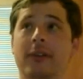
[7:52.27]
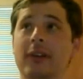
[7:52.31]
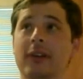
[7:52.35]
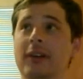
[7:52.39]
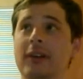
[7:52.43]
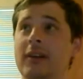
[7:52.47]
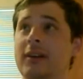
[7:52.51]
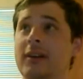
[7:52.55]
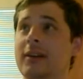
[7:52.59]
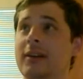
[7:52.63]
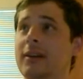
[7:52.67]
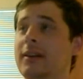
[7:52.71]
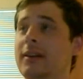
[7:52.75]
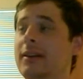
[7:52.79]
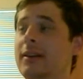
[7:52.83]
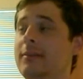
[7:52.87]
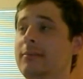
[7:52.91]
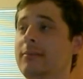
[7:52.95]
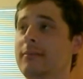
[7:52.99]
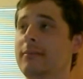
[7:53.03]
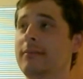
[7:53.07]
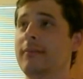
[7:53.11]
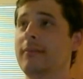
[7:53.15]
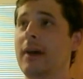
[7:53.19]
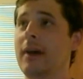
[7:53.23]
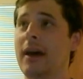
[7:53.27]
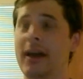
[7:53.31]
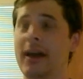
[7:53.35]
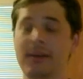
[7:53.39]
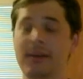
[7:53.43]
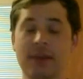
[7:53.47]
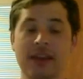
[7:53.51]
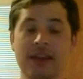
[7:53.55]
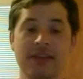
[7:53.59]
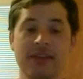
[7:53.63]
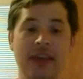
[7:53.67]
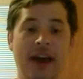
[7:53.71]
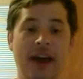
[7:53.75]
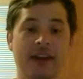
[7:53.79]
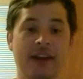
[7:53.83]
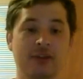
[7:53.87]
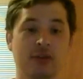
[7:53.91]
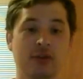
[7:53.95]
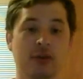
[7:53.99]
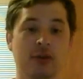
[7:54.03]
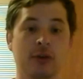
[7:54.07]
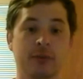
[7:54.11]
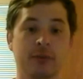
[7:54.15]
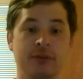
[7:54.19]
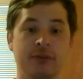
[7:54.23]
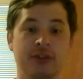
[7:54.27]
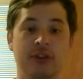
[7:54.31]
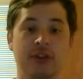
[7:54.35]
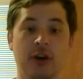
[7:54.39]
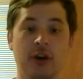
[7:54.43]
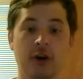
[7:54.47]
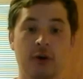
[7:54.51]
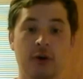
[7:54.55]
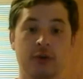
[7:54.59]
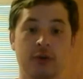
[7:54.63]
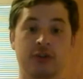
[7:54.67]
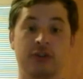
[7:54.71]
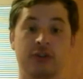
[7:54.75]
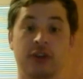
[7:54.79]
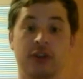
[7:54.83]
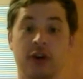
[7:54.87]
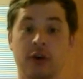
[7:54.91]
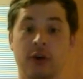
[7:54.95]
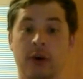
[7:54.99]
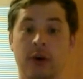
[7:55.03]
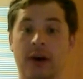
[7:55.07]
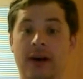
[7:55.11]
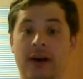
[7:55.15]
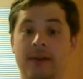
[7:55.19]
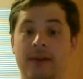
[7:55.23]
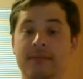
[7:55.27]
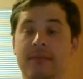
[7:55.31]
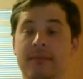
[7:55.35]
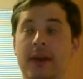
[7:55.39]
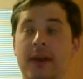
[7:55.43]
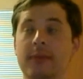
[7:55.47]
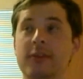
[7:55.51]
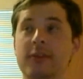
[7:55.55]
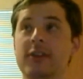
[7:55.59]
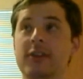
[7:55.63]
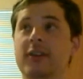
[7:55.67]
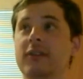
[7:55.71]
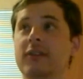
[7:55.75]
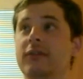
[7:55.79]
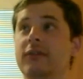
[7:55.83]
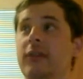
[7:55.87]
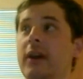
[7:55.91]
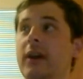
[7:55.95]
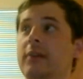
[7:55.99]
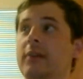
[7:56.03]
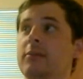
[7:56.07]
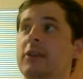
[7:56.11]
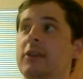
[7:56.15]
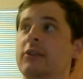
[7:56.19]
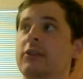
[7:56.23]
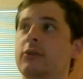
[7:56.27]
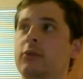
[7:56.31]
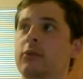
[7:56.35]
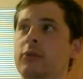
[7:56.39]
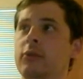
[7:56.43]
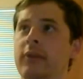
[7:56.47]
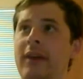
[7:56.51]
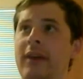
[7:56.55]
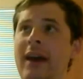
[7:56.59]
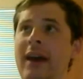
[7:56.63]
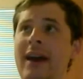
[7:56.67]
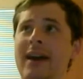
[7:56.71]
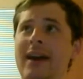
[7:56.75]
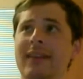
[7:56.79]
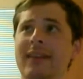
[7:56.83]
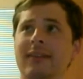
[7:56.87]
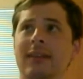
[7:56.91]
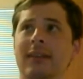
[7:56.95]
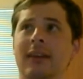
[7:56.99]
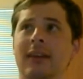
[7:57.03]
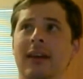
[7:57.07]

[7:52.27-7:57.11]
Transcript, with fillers: I'm in that group, so maybe you can find me through that.